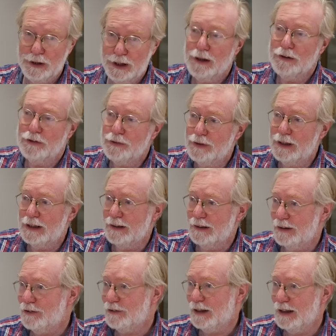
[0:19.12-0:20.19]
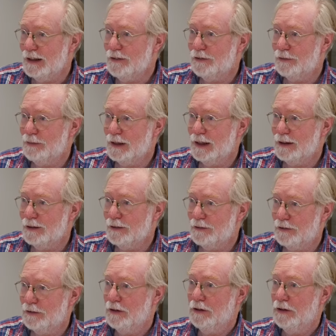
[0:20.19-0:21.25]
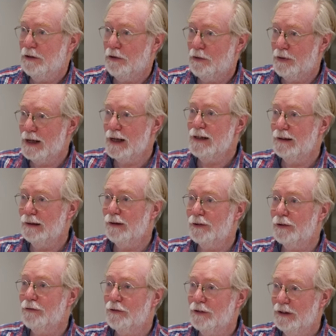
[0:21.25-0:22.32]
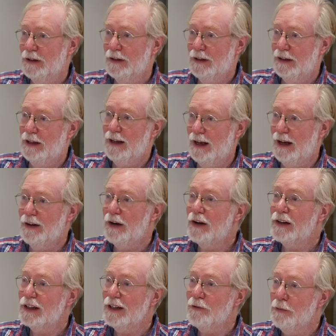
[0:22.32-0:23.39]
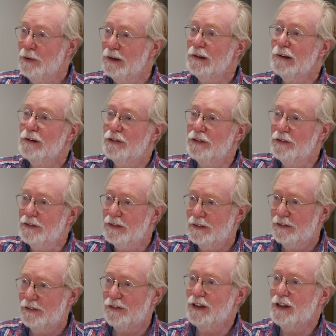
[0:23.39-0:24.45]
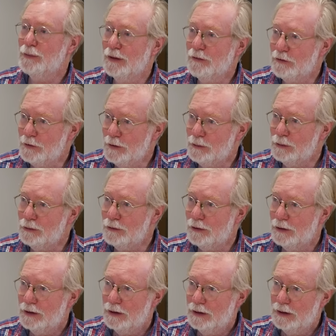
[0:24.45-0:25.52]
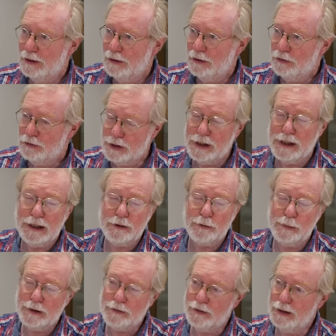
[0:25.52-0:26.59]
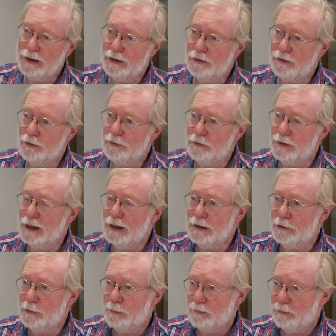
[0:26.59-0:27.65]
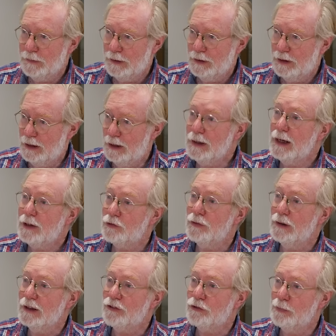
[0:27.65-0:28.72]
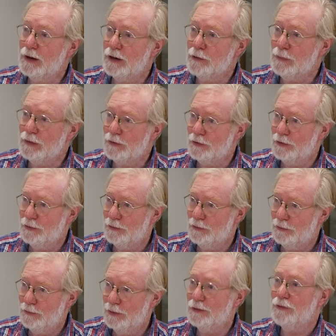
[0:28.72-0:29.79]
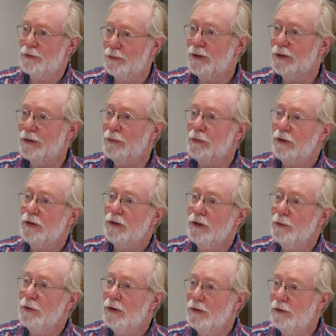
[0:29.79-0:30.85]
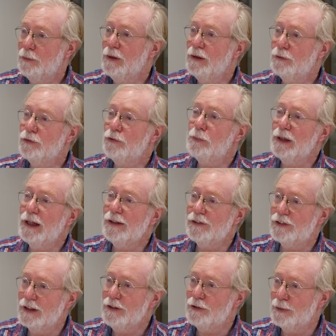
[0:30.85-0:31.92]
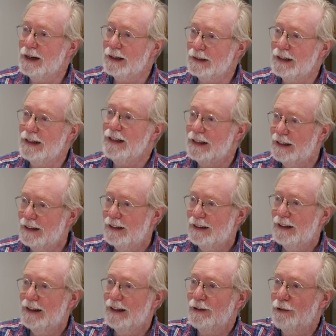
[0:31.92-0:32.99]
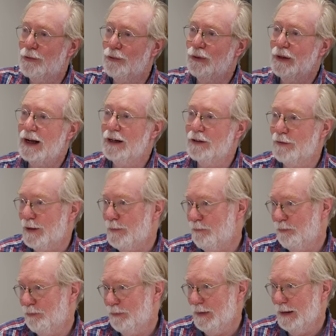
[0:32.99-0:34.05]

We can't do that in this case. We can't create a lot of anarchic worlds and see them unfold. So the next best thing is to find a natural experiment, where the world was plunged into anarchy and crawled out of it.